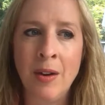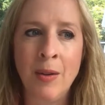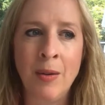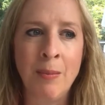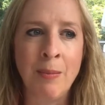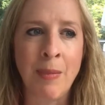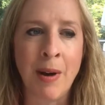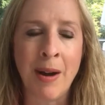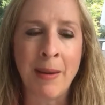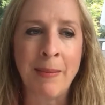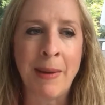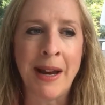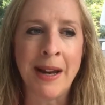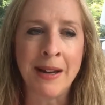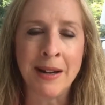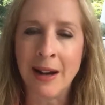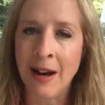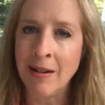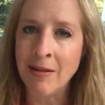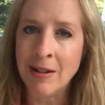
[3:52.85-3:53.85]
my main
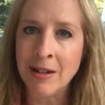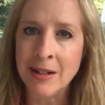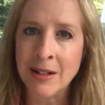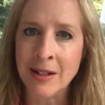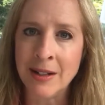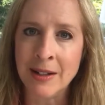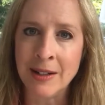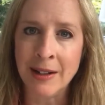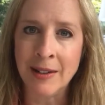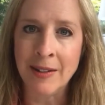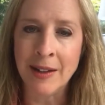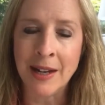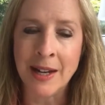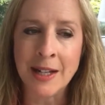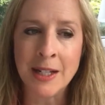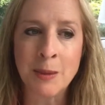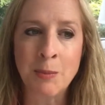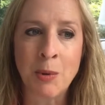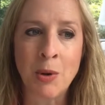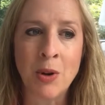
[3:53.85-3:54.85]
character in the
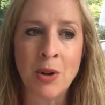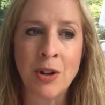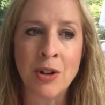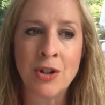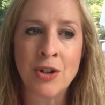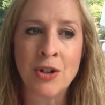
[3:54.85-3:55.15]
next book,